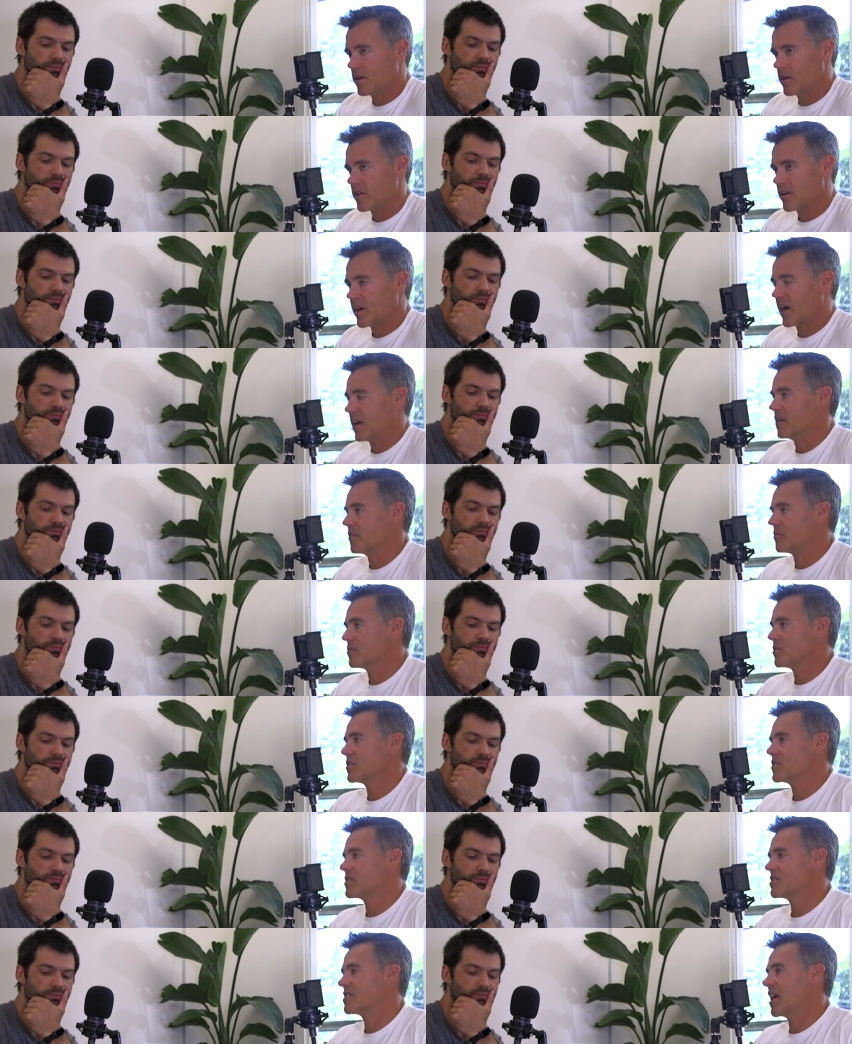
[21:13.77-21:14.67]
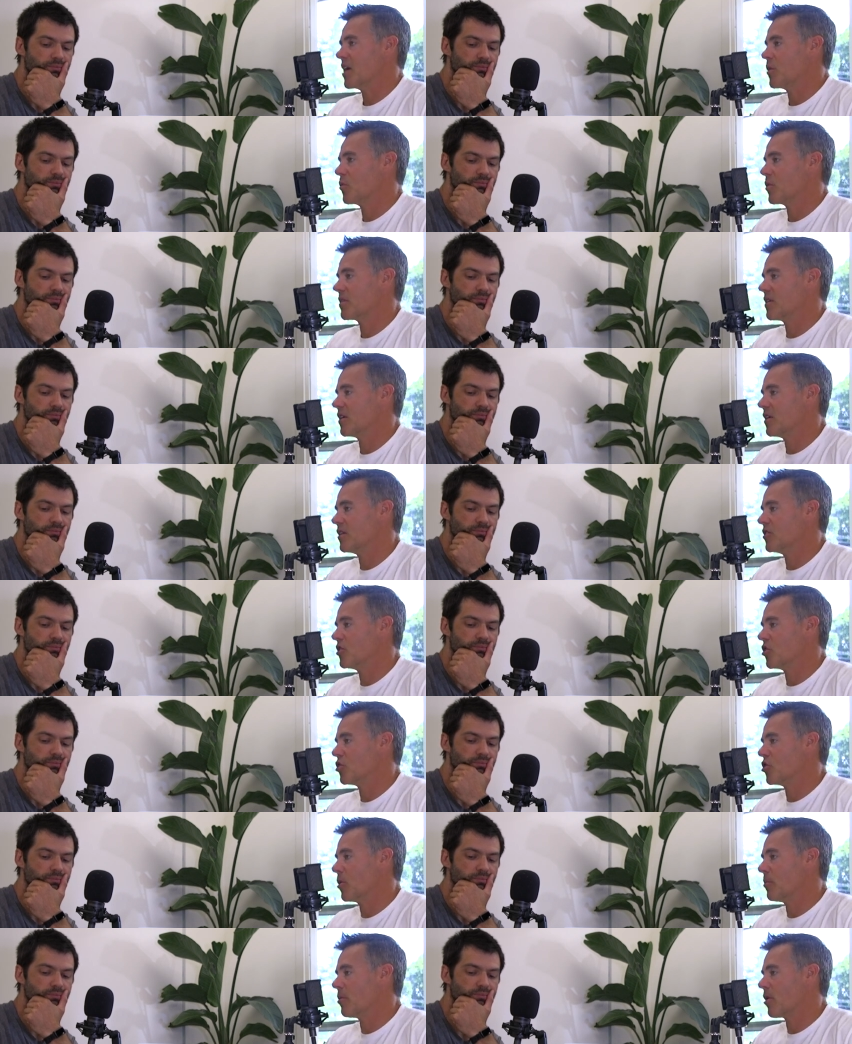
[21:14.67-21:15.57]
Speaker 1: kind of staying with the,
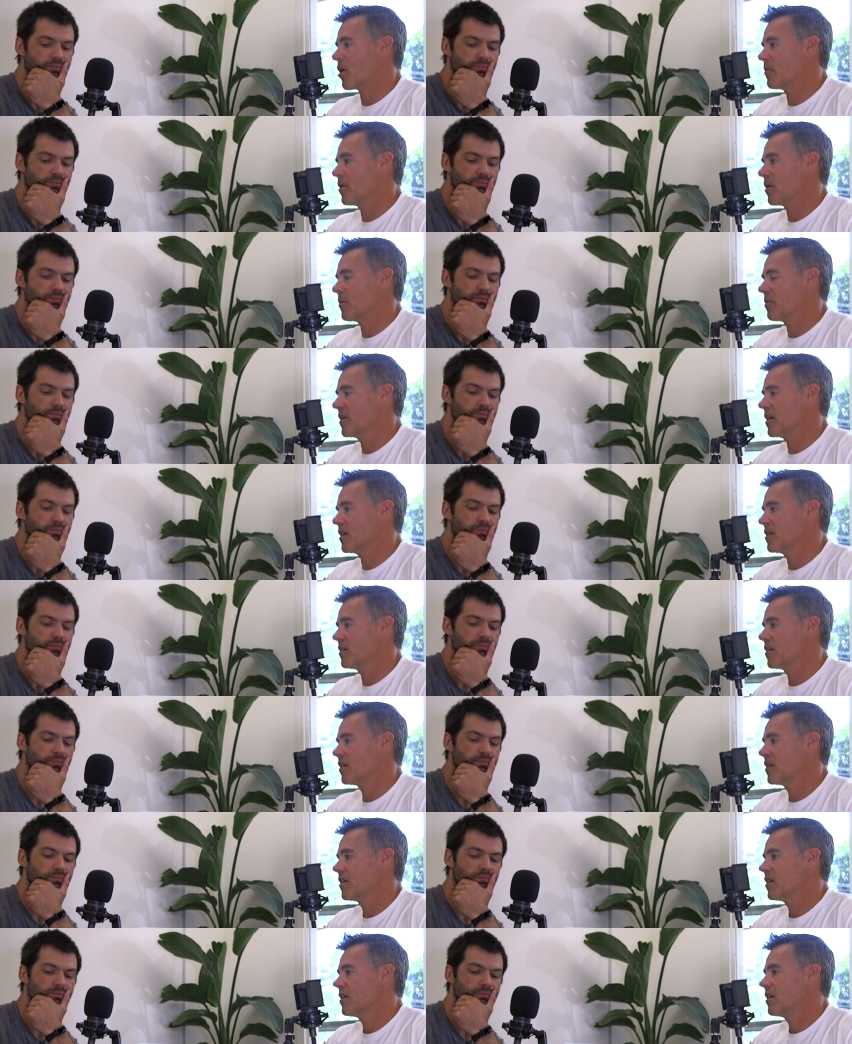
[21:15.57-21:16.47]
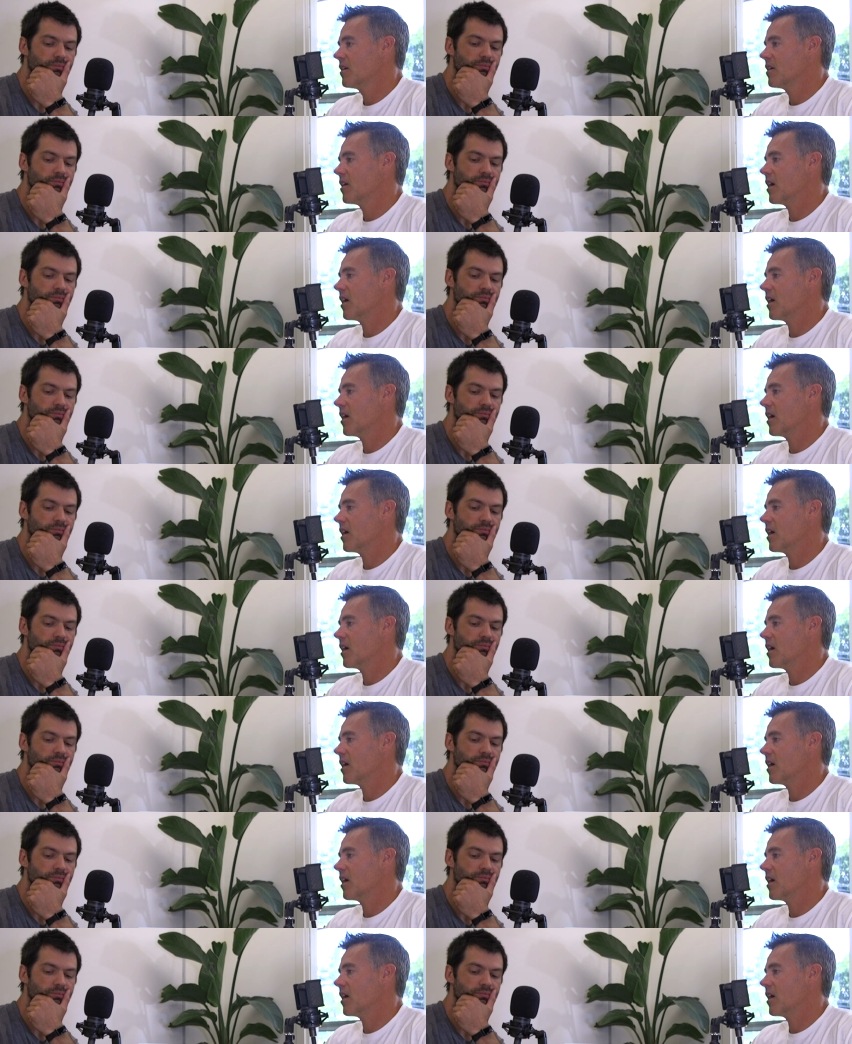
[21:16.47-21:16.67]
the no barbell thing. Mm-hmm.